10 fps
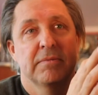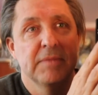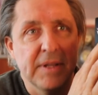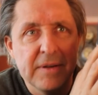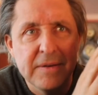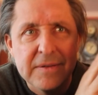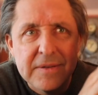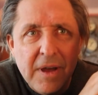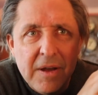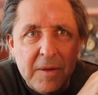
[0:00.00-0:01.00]
And then you
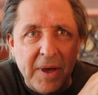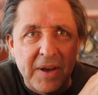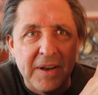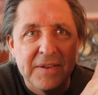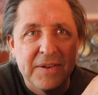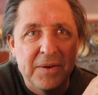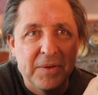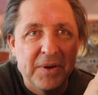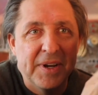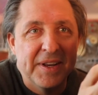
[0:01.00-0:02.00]
just talk about it. So you
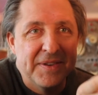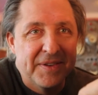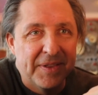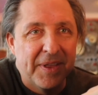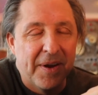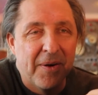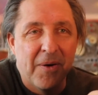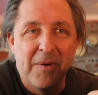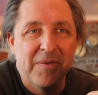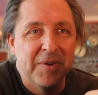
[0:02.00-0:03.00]
literally can sit there
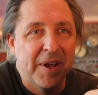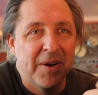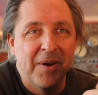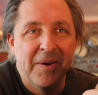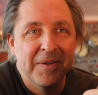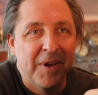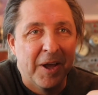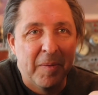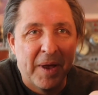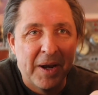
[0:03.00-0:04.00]
over dinner,
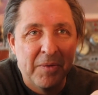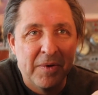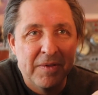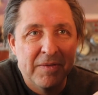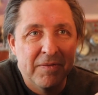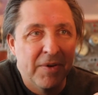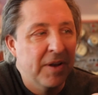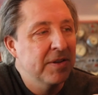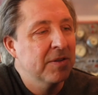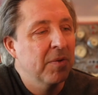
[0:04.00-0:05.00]
talk about it with
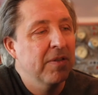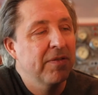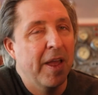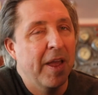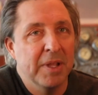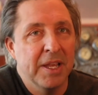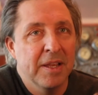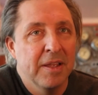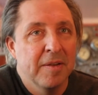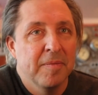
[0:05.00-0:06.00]
friends, with family.